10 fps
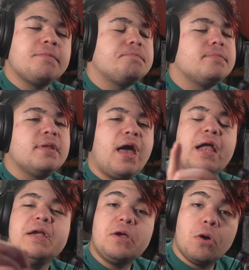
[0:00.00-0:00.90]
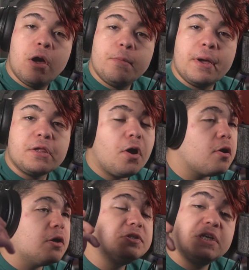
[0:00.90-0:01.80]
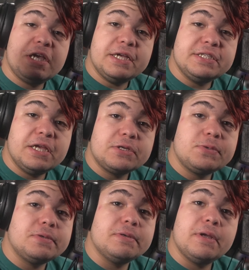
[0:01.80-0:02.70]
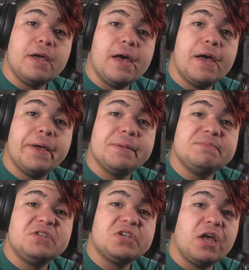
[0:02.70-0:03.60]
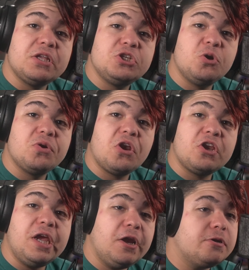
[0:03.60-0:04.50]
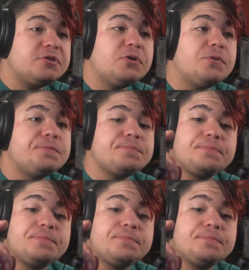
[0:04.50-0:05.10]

I, I need to go help my dog out. See you guys in the next one. Uh, she's kind of choking on hair, so.